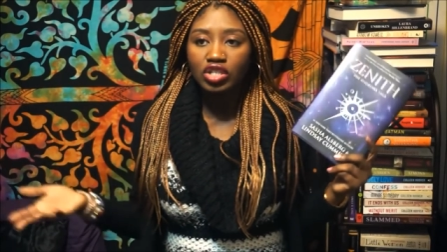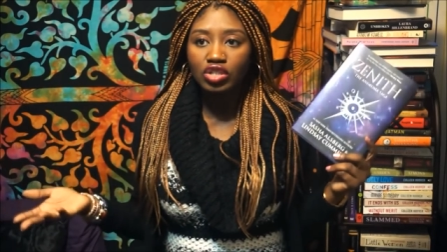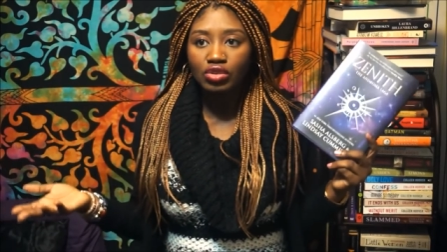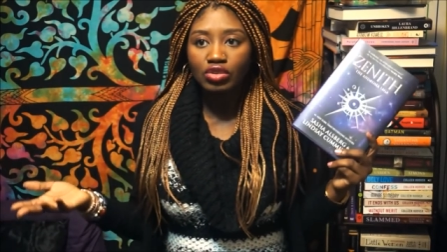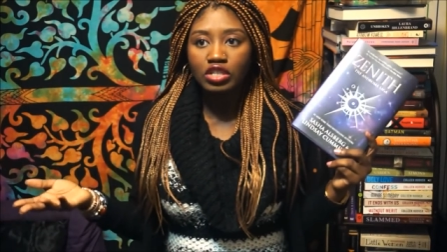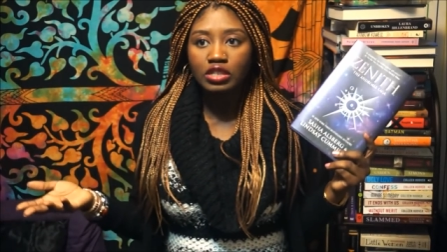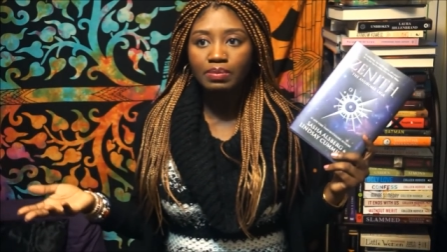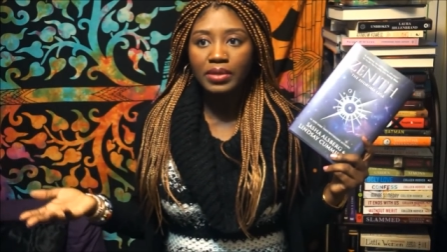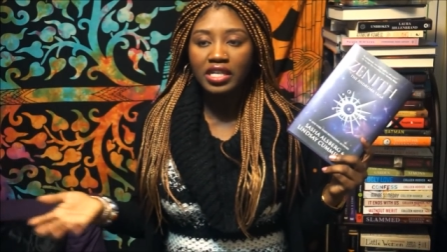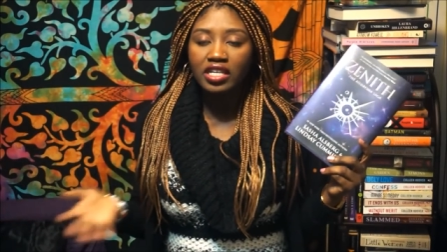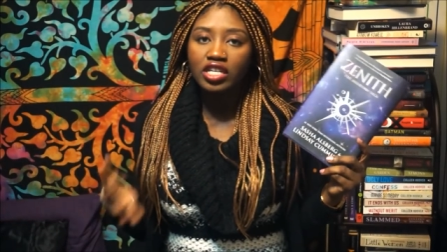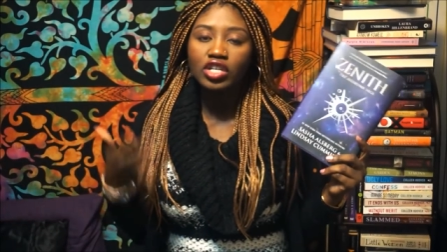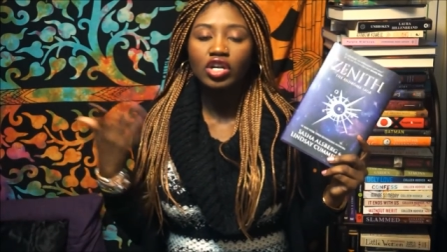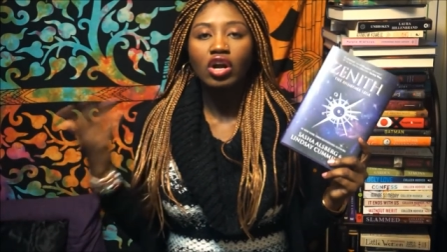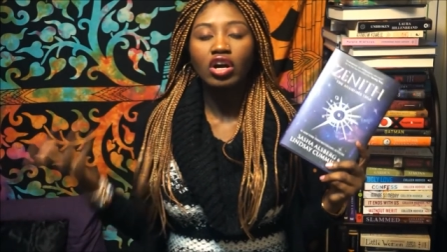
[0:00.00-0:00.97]
so to speak,
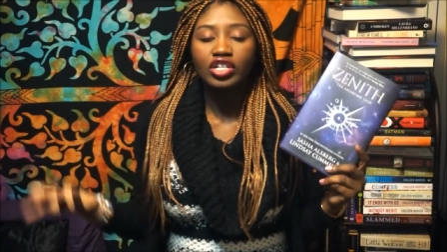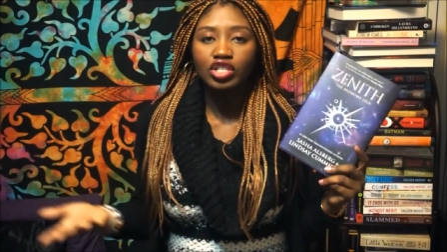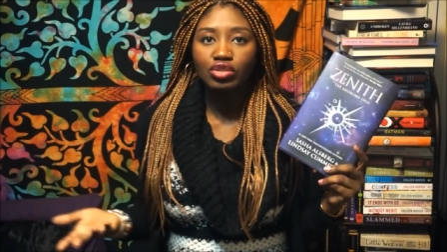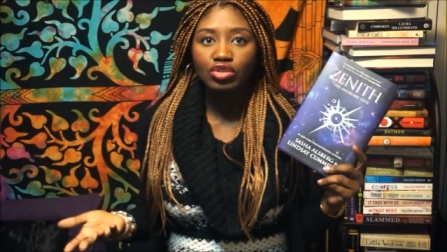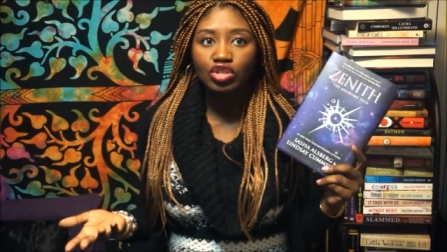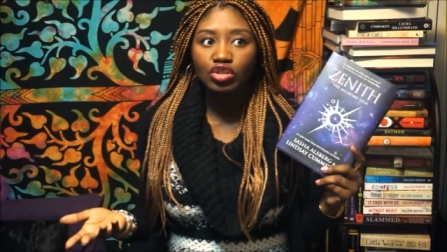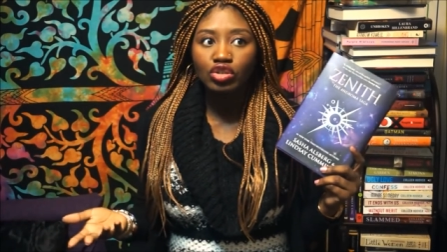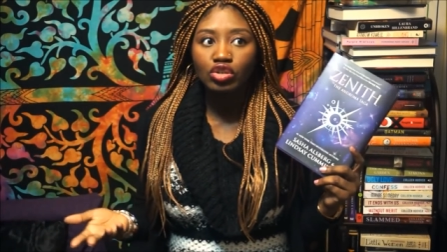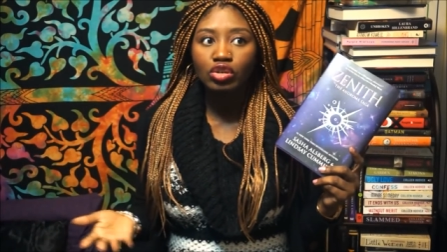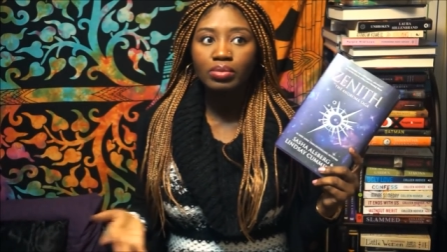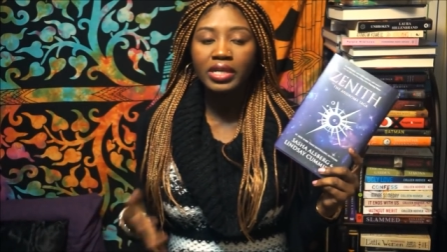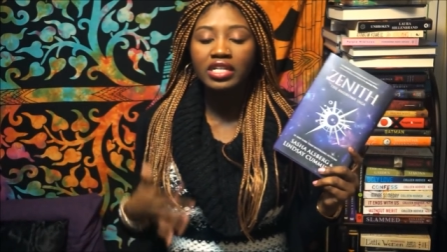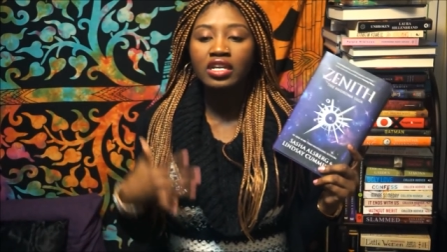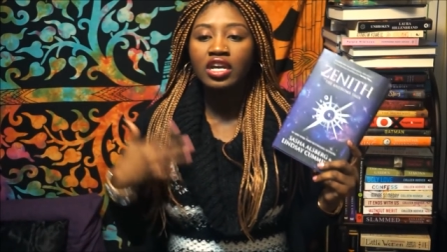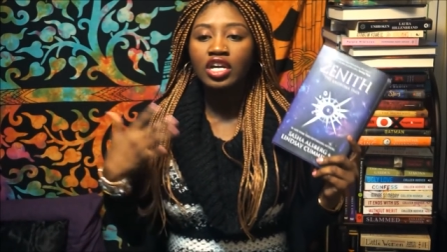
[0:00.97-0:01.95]
here on YouTube
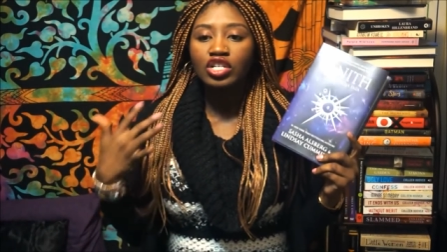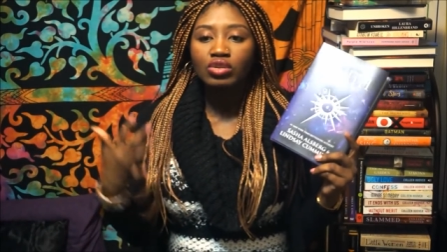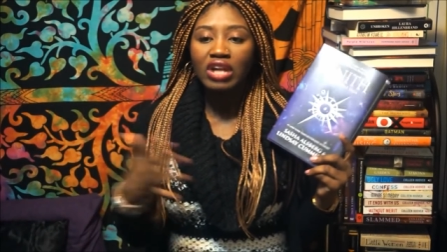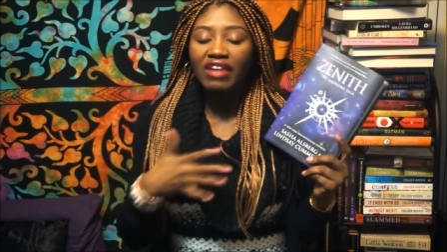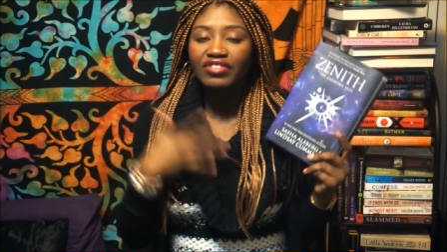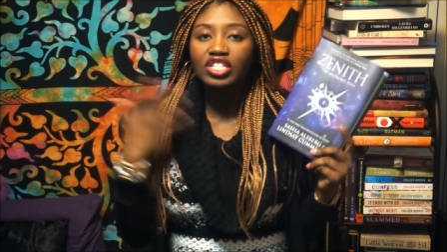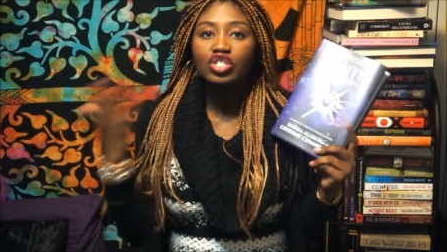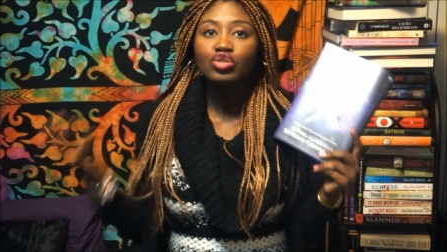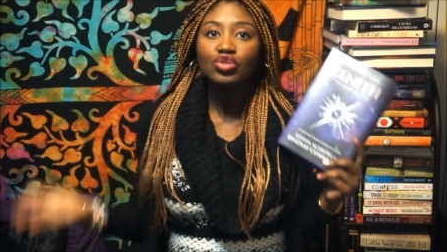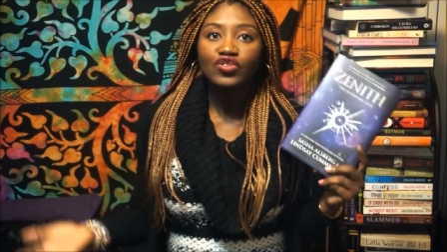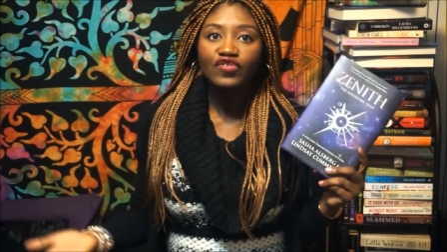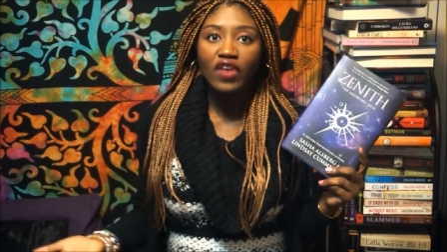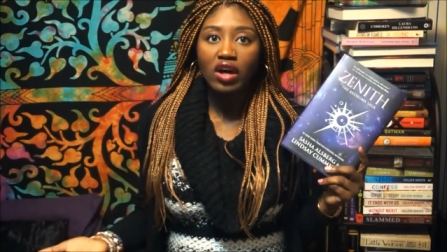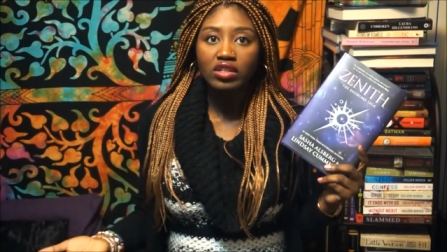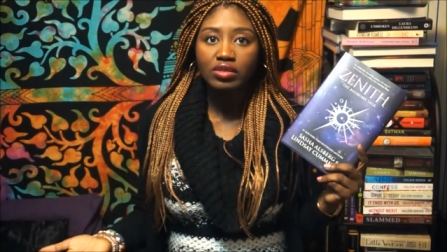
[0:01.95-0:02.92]
and don't have these huge
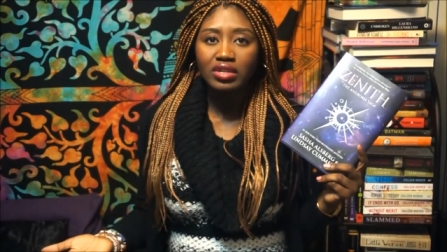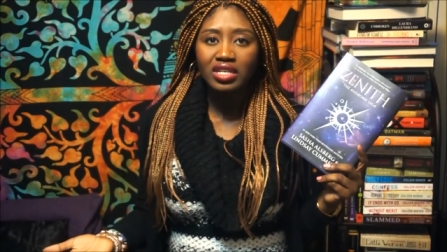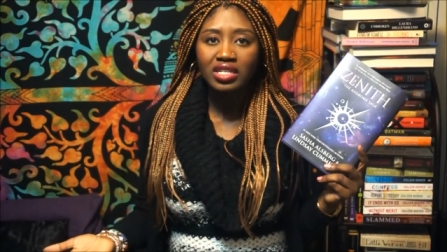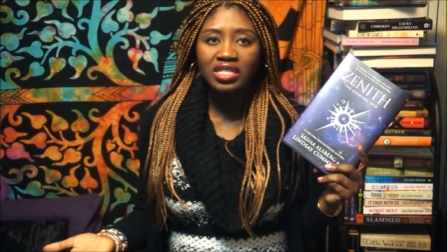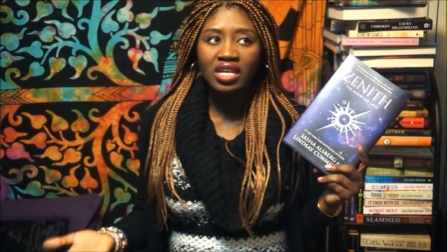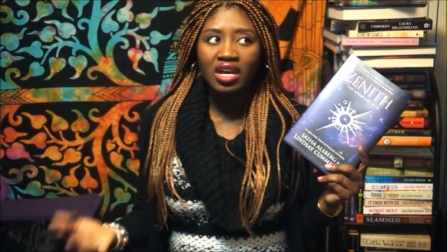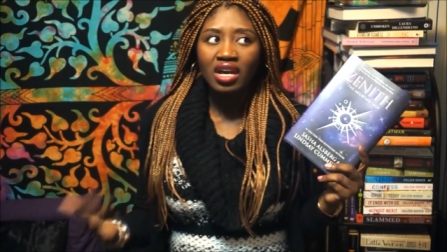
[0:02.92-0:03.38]
followings.